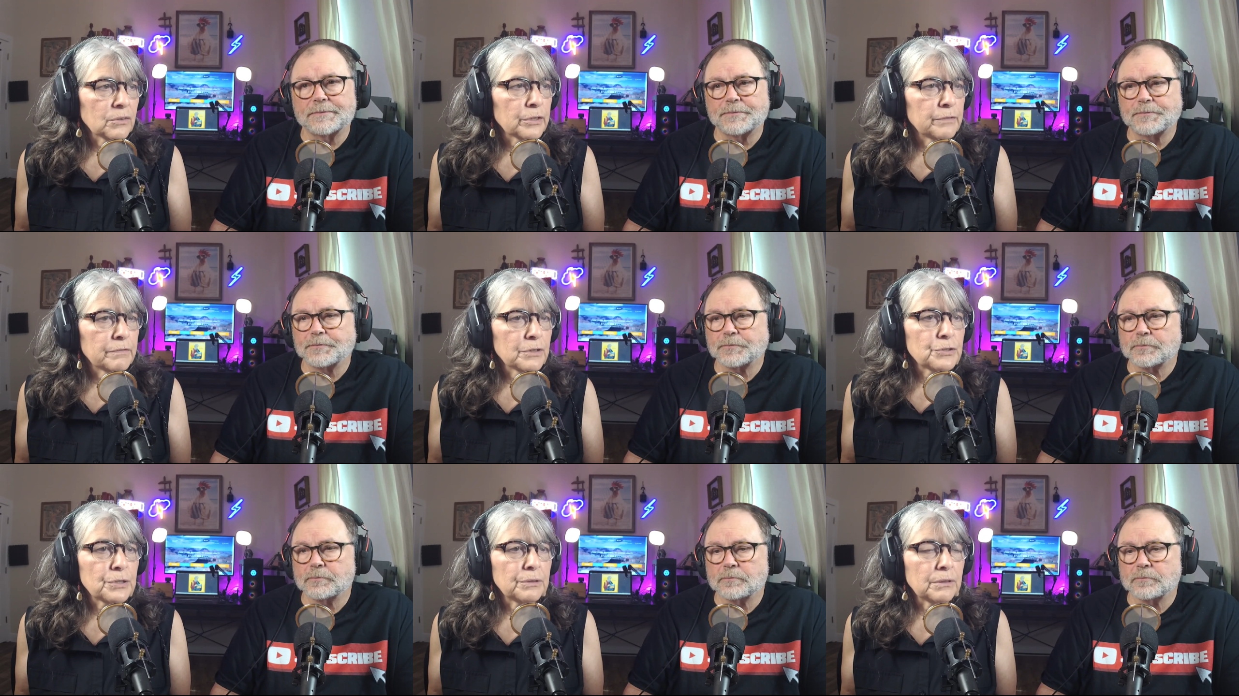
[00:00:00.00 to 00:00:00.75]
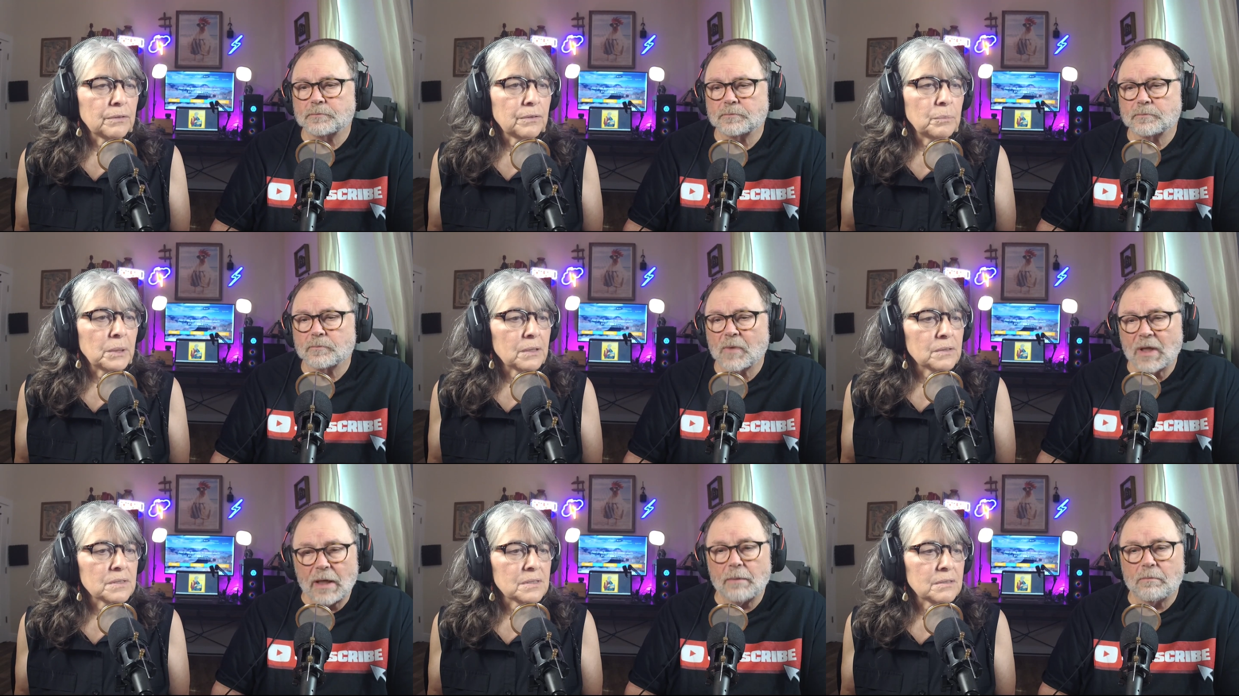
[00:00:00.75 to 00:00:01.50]
Speaker 1: conversion is
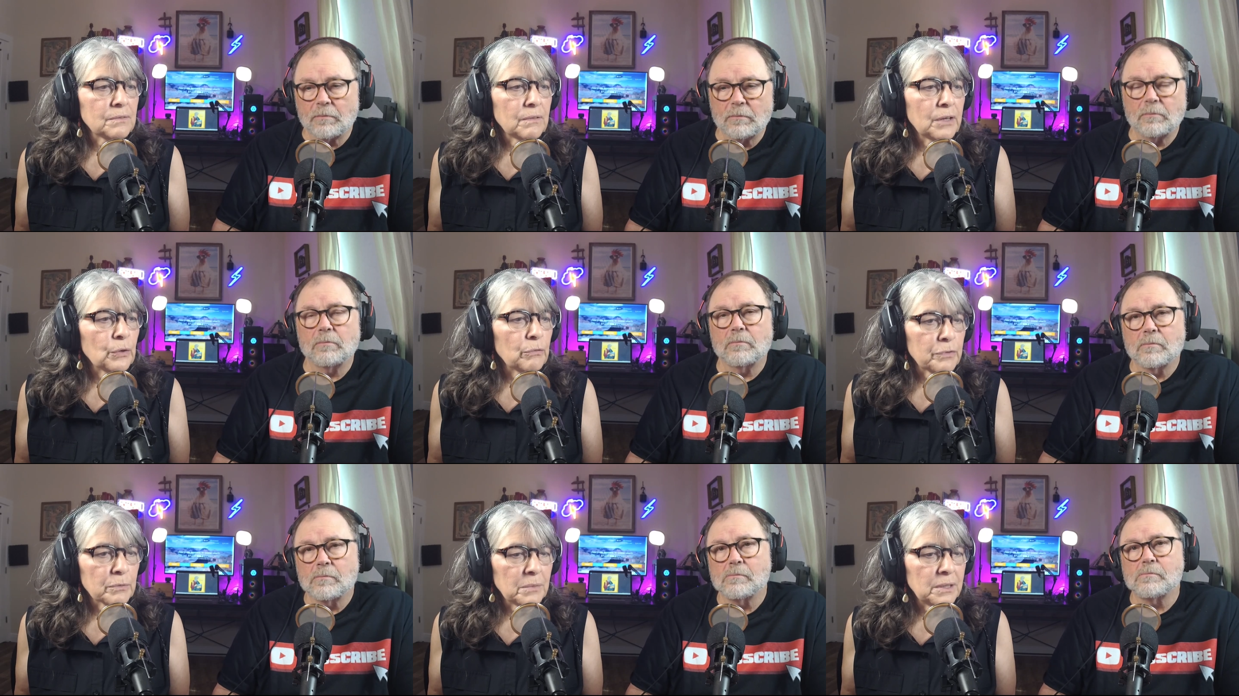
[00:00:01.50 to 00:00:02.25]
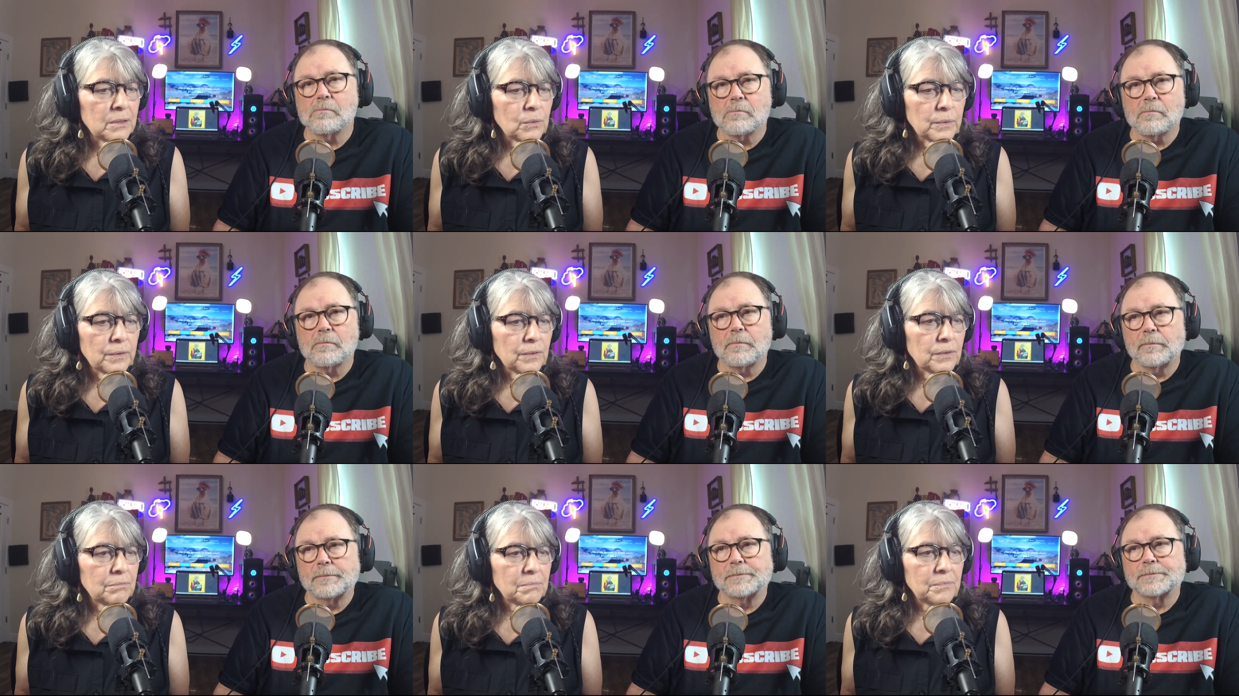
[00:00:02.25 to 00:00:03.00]
because yep. you know for me it
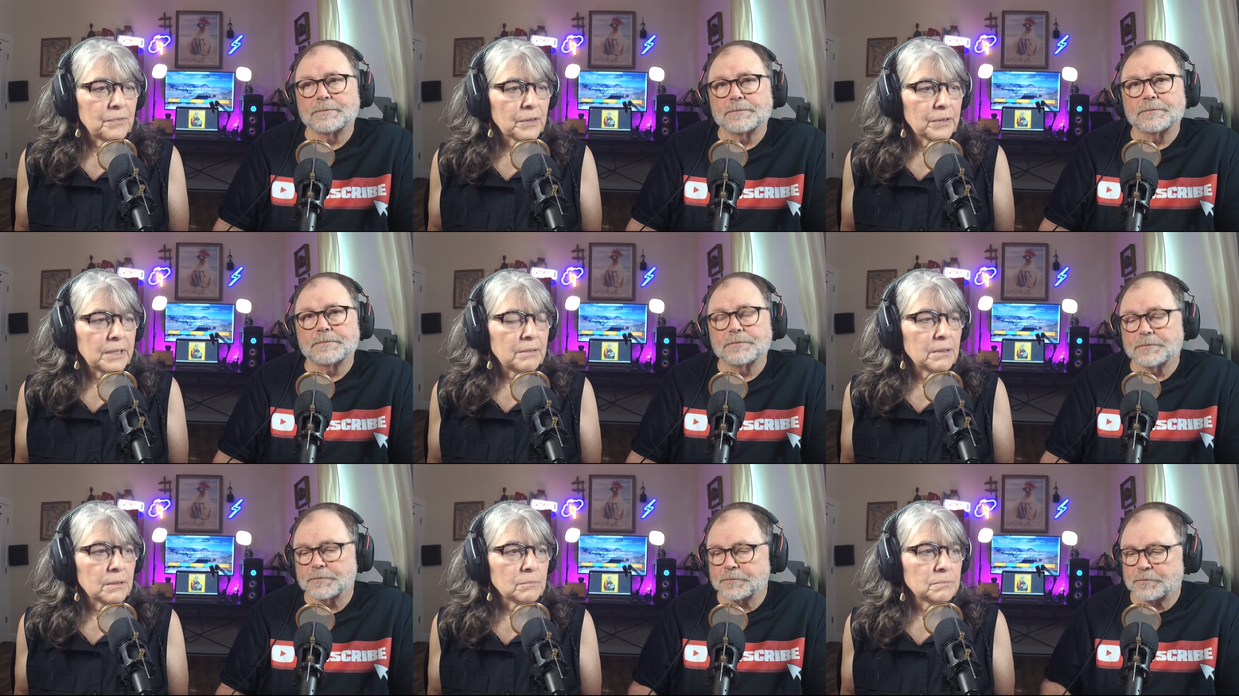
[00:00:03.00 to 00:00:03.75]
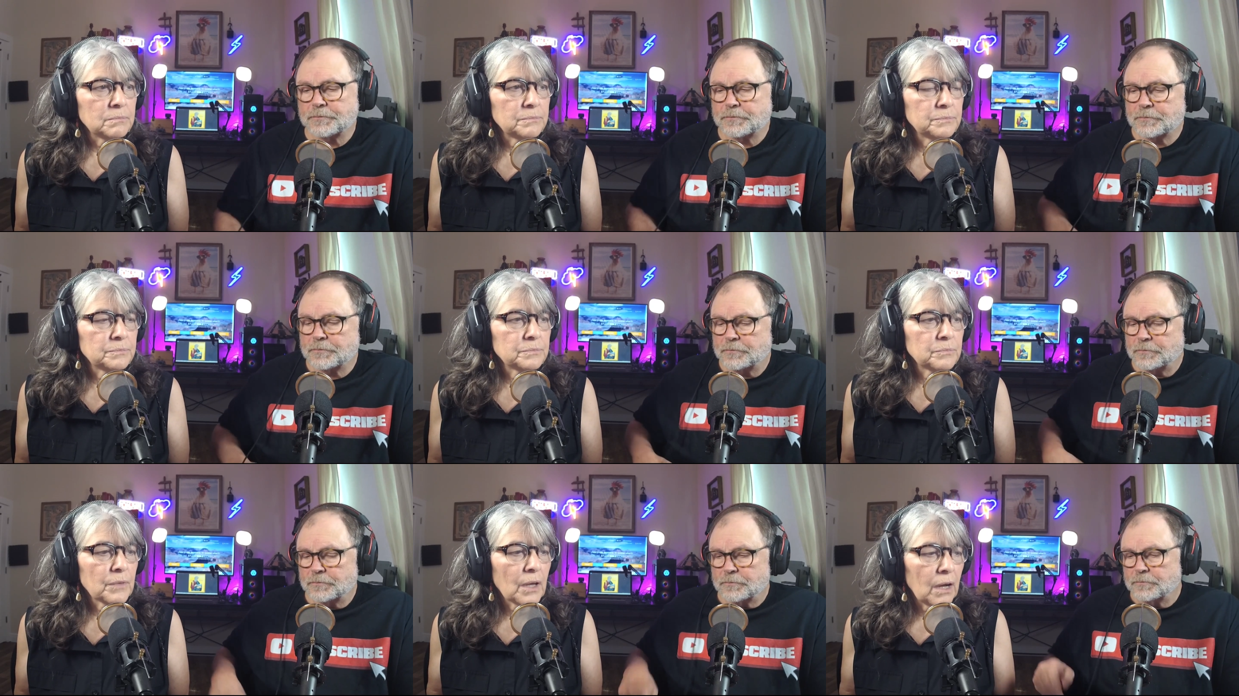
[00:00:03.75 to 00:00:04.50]
was very um,
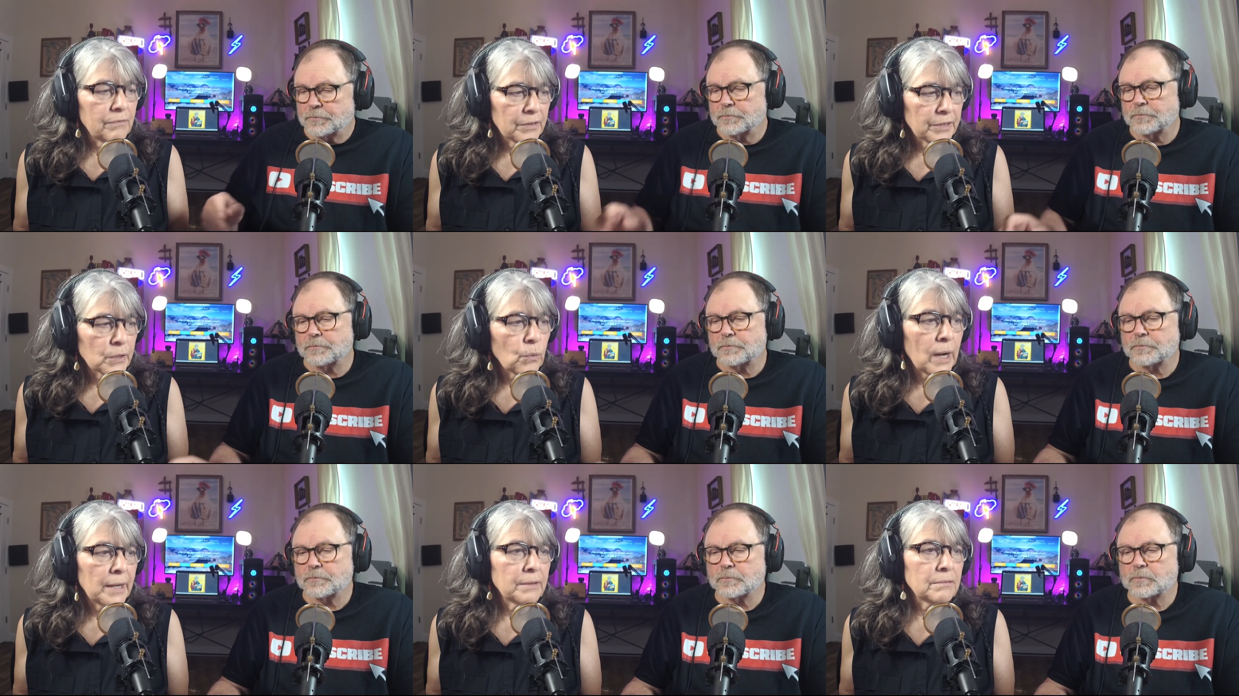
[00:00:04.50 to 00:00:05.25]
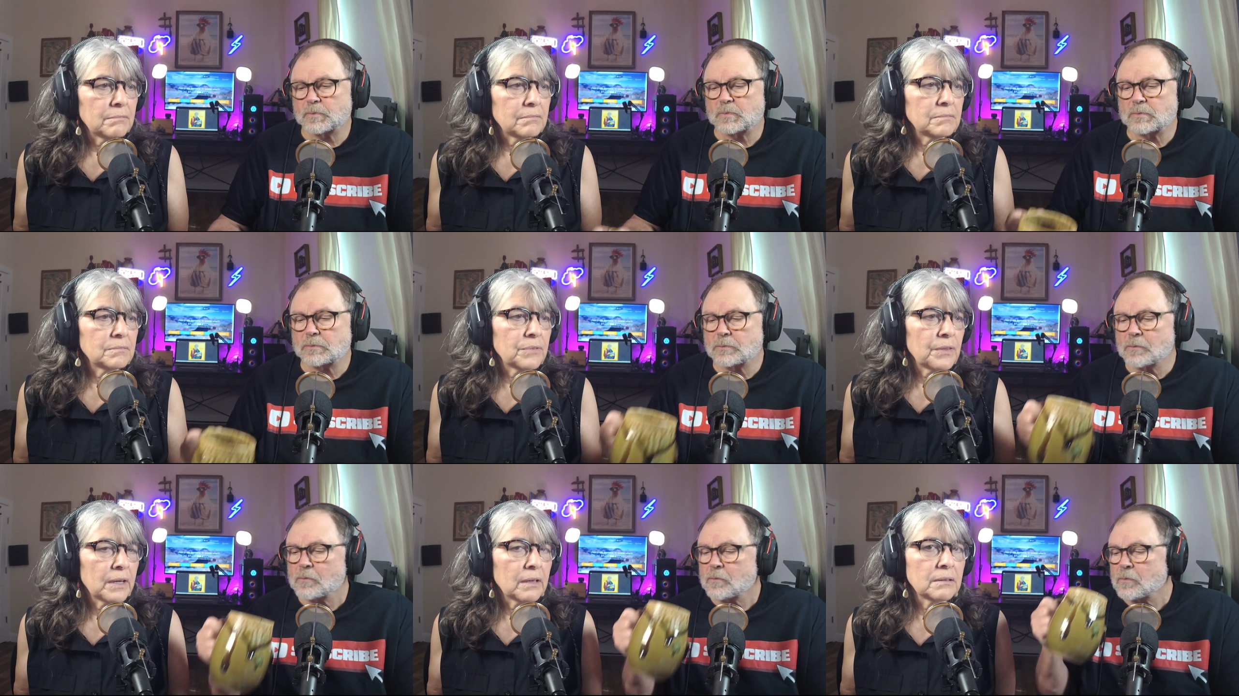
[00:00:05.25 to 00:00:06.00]
a very quiet
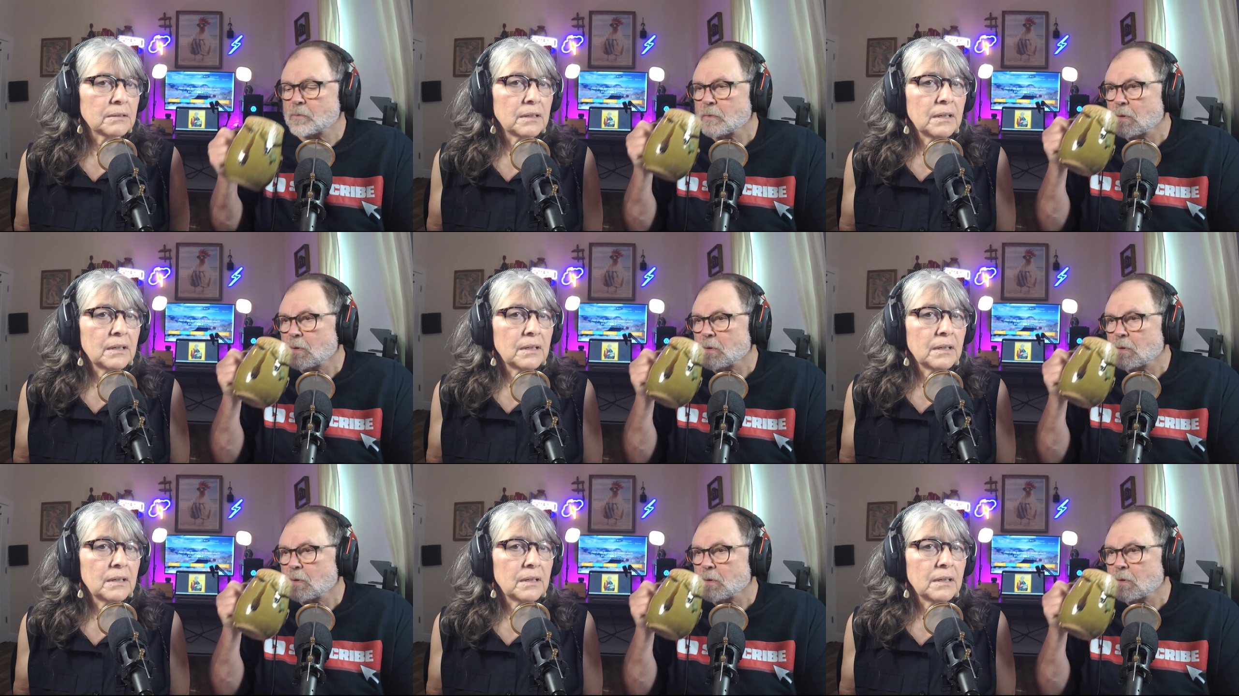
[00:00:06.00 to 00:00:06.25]
thing